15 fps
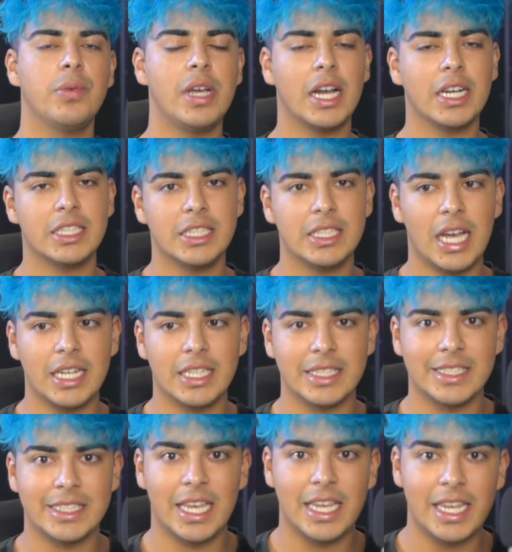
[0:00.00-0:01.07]
we actually had to
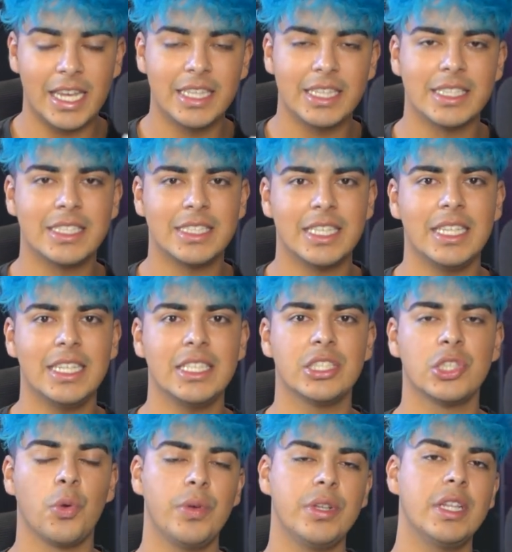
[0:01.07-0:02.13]
stay in the city.
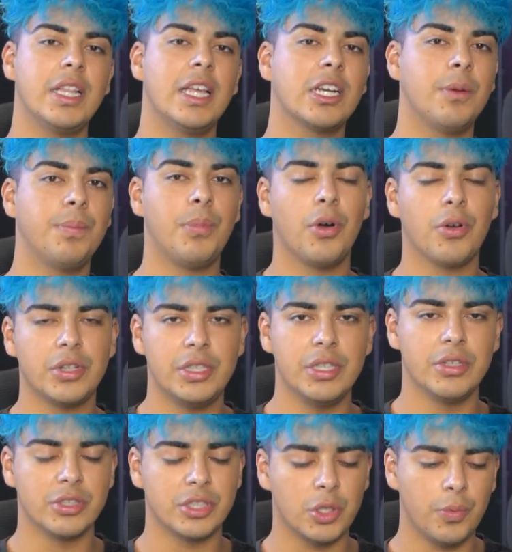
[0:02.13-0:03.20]
So we did like a bulk
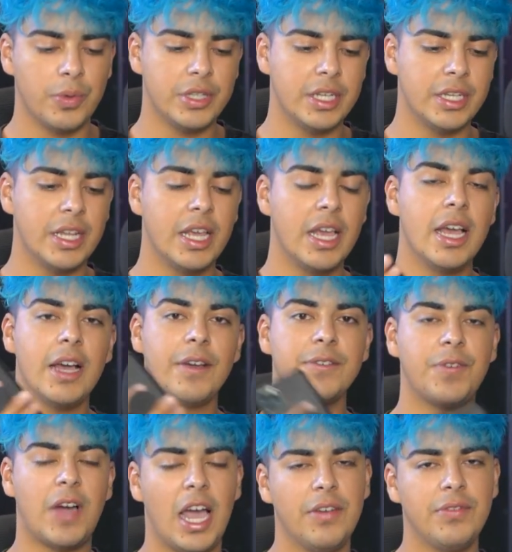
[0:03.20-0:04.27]
deal. So we did
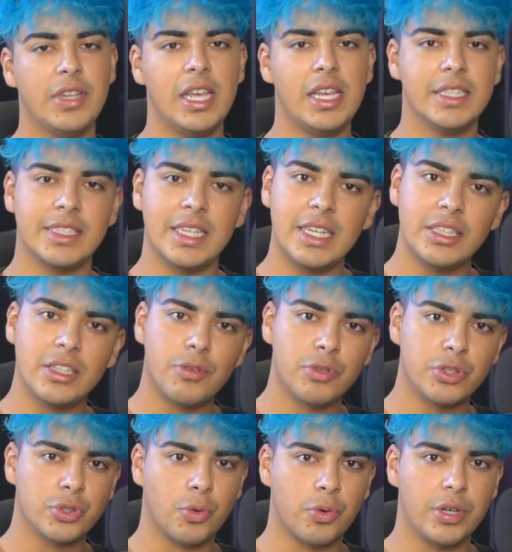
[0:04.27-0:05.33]
5 days in the
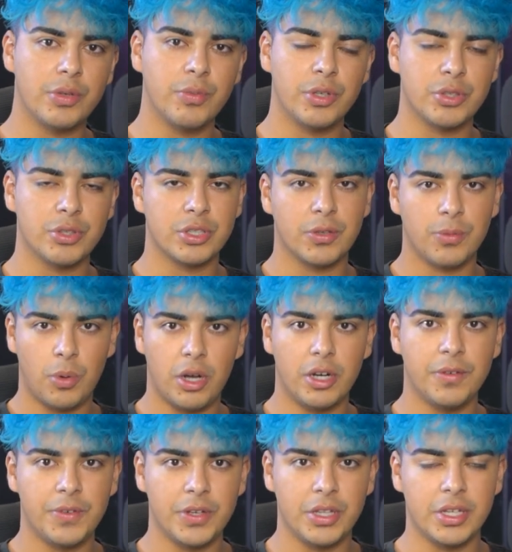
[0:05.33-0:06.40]
resort, which was the
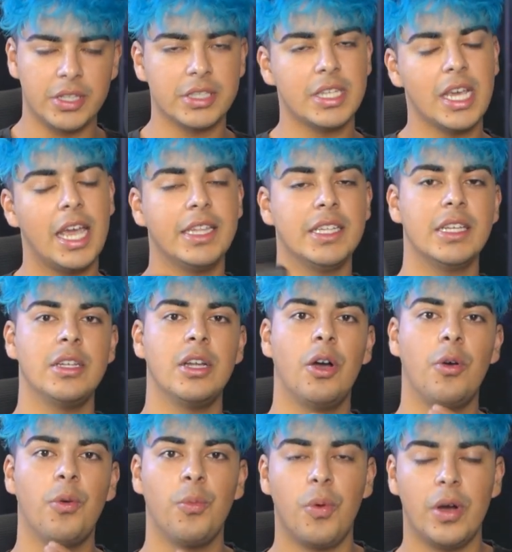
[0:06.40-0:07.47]
water villas, and then
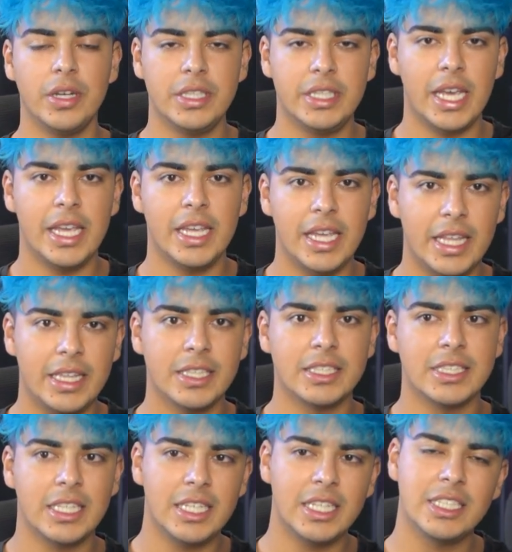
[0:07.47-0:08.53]
1 day in the
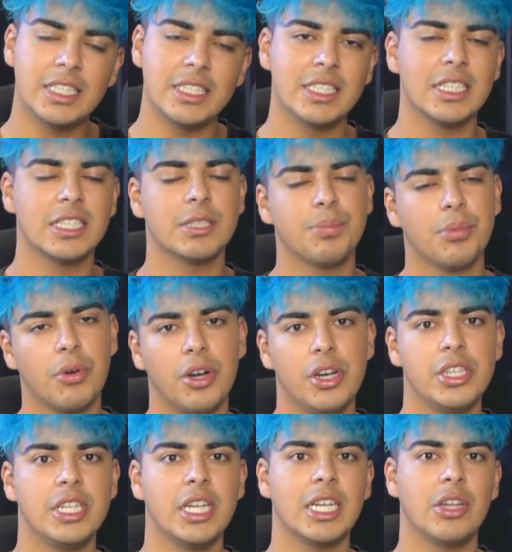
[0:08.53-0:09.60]
city just to explore
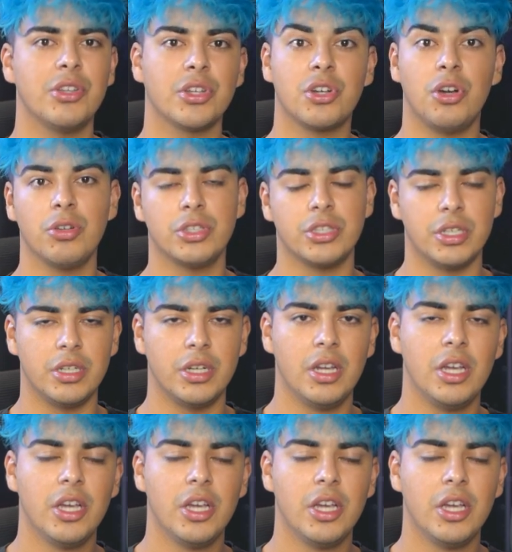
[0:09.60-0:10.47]
and check out the culture.